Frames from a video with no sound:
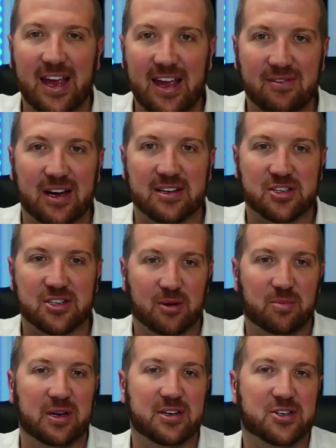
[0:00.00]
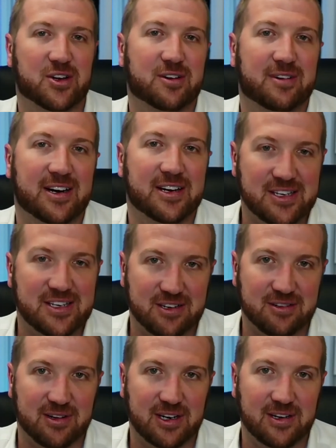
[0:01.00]
ever stop and turn around and
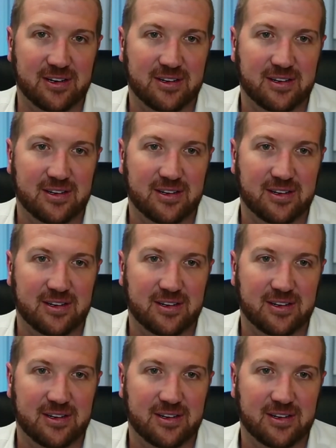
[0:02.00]
disagree.